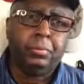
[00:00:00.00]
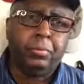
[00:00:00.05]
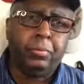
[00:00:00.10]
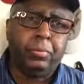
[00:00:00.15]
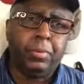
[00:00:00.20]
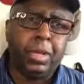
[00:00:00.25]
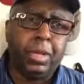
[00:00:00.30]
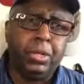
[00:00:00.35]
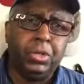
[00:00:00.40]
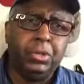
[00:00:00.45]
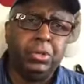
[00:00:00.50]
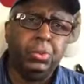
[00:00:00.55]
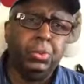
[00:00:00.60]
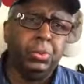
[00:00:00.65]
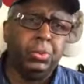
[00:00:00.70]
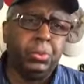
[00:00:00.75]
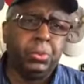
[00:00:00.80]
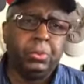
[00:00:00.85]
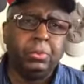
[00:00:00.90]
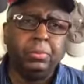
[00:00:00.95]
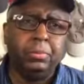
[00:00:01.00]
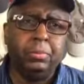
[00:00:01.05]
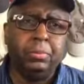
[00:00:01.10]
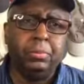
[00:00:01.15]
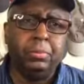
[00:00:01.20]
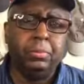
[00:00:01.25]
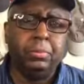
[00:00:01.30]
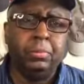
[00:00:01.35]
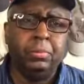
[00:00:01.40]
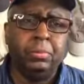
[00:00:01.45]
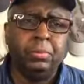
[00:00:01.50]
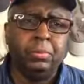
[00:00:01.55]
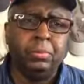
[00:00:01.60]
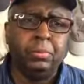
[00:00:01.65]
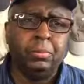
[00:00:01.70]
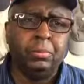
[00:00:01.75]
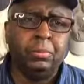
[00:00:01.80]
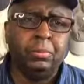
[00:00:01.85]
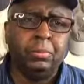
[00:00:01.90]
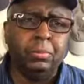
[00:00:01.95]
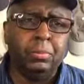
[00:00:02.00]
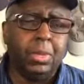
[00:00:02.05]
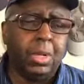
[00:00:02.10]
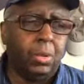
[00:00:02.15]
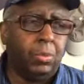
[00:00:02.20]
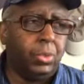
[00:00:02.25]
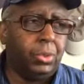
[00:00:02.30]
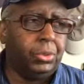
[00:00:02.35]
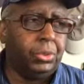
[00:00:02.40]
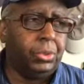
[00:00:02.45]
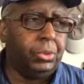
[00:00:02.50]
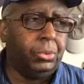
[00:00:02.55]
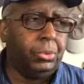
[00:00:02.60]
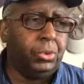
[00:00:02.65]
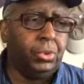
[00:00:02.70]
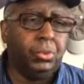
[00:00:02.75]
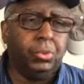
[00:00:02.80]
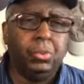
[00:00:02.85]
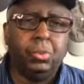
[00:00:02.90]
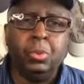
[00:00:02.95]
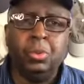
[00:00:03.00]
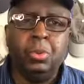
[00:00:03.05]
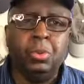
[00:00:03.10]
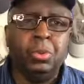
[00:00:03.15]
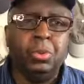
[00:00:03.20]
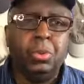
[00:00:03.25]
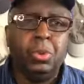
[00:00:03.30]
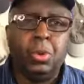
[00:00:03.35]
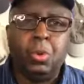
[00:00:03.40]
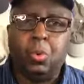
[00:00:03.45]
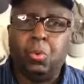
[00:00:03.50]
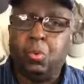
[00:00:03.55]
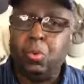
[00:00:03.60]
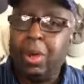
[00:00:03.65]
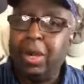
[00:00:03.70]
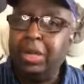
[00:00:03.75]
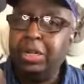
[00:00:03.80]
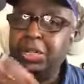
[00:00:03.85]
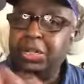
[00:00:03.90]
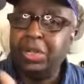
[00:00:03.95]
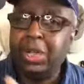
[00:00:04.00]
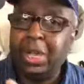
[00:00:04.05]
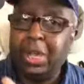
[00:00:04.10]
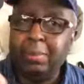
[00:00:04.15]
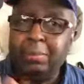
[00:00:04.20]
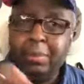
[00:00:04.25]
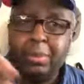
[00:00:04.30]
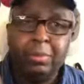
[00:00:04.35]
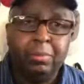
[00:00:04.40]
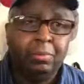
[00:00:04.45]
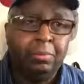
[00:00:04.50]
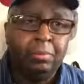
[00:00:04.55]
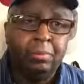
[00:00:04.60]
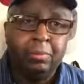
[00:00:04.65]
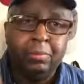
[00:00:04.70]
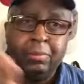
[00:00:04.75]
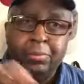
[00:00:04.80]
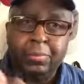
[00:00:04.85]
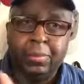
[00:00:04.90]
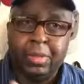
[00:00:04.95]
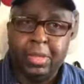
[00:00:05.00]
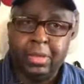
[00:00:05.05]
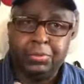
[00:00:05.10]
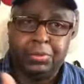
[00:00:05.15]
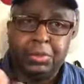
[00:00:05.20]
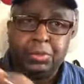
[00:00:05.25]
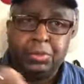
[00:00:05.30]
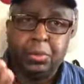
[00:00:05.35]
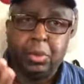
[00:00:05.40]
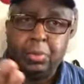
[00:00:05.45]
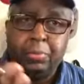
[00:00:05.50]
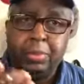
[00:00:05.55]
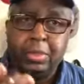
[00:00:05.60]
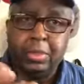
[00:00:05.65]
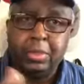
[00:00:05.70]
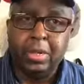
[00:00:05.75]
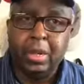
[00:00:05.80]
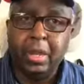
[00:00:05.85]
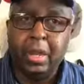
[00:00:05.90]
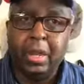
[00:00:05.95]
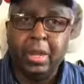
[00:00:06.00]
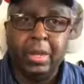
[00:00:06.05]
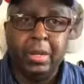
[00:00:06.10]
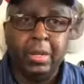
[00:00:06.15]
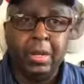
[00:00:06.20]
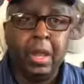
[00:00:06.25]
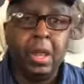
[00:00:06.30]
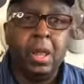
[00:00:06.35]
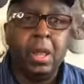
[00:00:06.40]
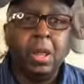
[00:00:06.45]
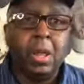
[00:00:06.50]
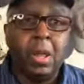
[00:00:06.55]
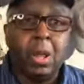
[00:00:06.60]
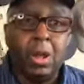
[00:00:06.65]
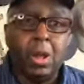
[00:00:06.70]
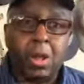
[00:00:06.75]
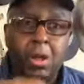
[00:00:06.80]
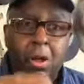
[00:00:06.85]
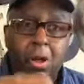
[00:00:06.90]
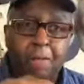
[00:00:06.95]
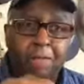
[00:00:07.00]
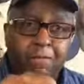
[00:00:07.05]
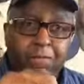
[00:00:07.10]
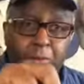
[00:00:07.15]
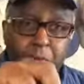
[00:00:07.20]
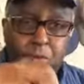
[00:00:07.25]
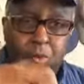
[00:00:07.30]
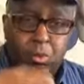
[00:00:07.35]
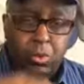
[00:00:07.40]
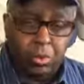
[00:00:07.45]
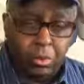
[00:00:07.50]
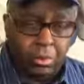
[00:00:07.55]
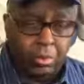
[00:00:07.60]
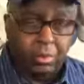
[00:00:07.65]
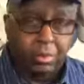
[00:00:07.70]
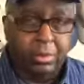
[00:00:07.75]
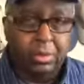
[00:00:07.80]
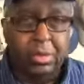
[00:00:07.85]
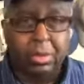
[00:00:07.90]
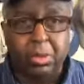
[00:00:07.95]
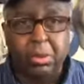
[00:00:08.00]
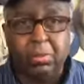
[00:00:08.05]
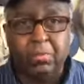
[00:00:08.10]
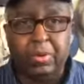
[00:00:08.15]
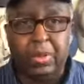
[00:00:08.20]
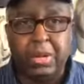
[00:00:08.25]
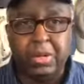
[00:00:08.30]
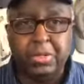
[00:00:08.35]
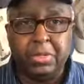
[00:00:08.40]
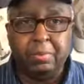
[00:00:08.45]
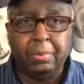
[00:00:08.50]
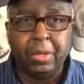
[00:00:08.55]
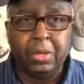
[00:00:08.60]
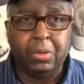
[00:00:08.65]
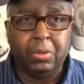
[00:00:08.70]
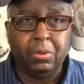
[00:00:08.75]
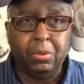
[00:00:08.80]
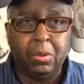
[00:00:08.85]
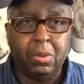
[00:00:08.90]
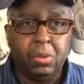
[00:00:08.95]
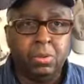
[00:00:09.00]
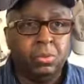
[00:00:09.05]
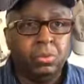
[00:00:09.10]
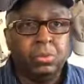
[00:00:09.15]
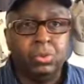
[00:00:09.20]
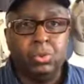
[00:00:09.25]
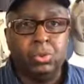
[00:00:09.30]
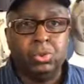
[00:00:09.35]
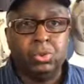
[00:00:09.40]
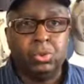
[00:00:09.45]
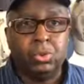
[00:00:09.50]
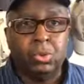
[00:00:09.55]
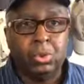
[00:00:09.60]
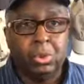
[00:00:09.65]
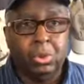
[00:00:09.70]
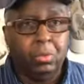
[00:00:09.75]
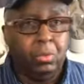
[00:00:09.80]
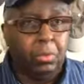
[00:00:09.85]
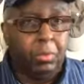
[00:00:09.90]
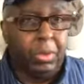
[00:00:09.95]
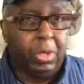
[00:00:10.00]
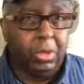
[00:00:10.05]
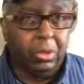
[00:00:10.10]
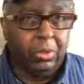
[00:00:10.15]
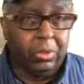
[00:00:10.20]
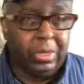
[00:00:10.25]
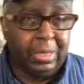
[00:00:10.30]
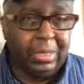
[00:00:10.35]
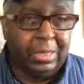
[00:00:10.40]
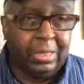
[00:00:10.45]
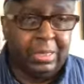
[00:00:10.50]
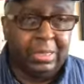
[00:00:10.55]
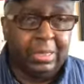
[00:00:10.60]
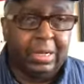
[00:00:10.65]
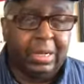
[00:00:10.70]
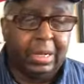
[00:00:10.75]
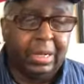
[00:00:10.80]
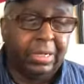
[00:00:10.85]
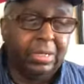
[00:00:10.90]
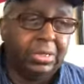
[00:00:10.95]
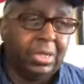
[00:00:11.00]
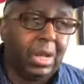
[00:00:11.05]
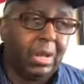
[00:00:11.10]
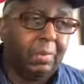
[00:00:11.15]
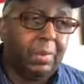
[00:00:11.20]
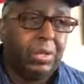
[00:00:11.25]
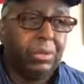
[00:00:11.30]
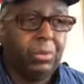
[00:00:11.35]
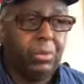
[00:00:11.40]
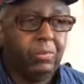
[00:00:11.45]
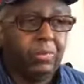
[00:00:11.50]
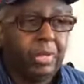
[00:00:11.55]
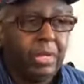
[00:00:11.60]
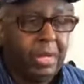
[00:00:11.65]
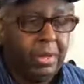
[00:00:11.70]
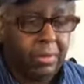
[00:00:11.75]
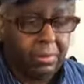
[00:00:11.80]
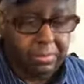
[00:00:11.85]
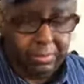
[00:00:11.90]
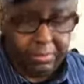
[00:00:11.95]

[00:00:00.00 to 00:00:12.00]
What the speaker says: And as usual, I want you to karate chop that subscription and kung fu the notification bell so you will be alerted the next time I do a video.